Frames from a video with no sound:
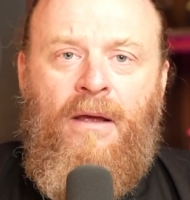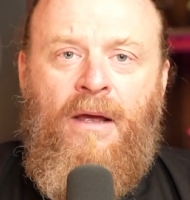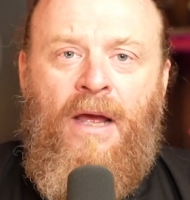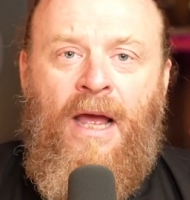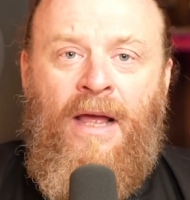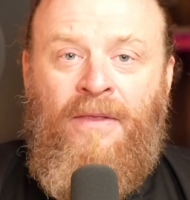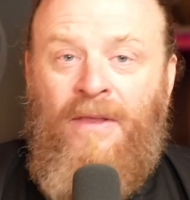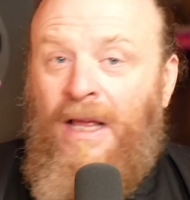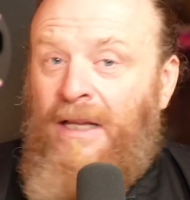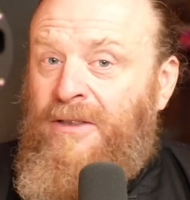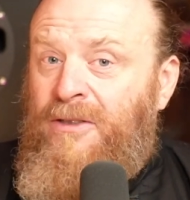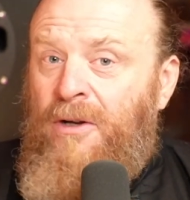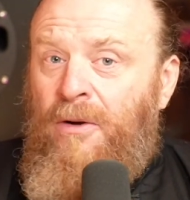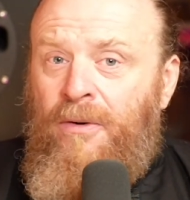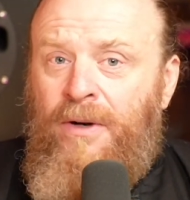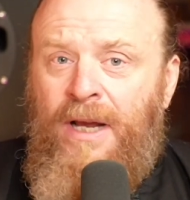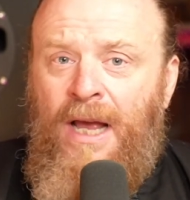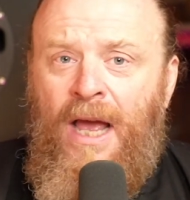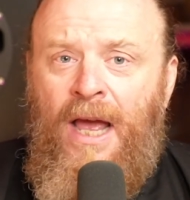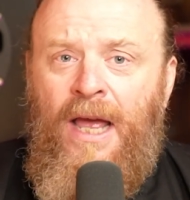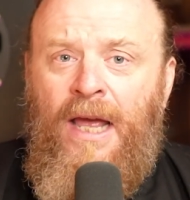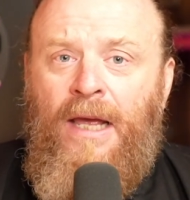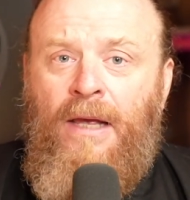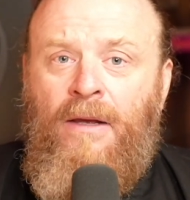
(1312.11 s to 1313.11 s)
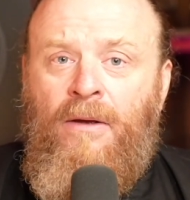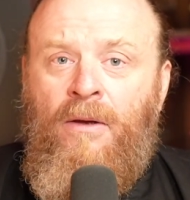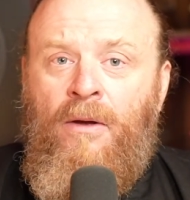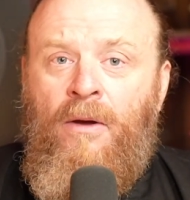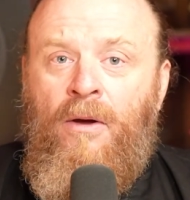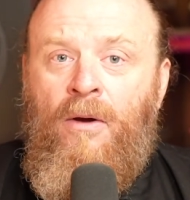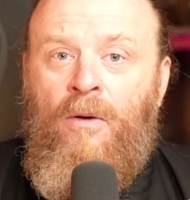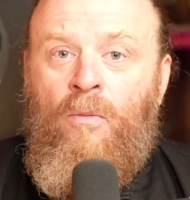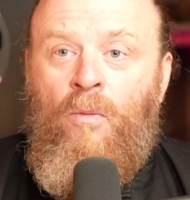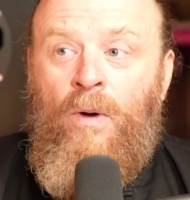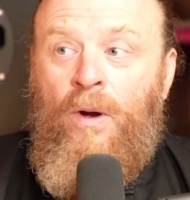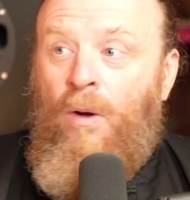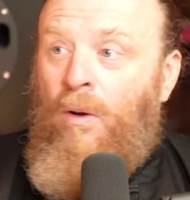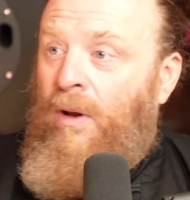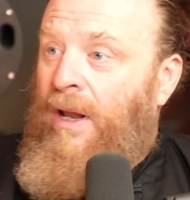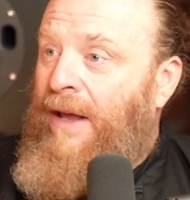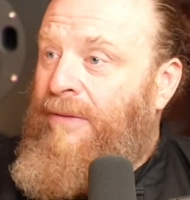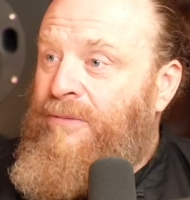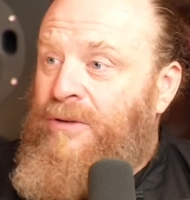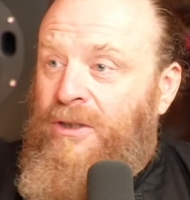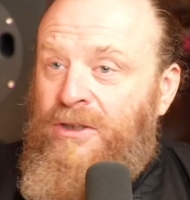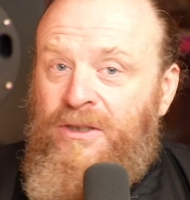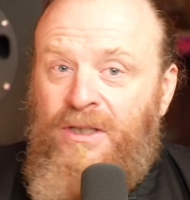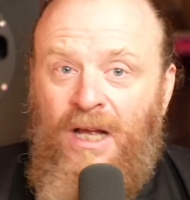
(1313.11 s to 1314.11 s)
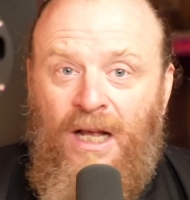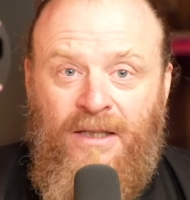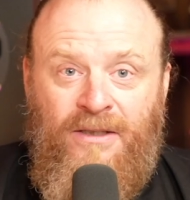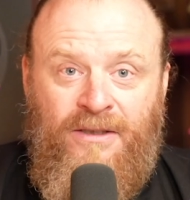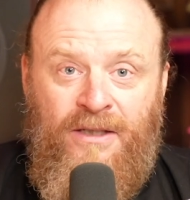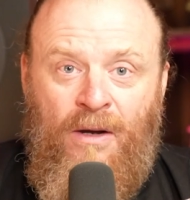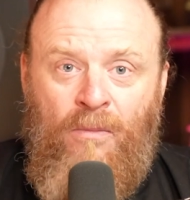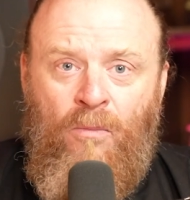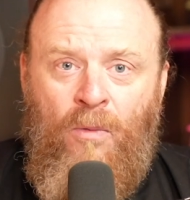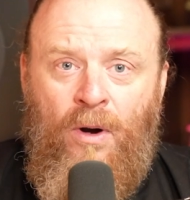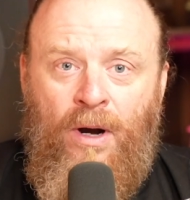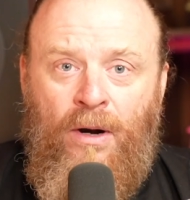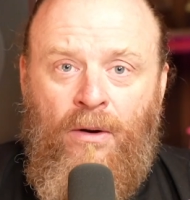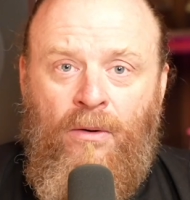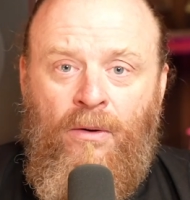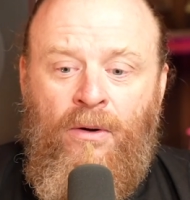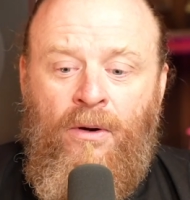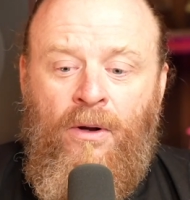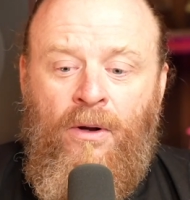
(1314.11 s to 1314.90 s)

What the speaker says: And that's okay. We all have to start somewhere.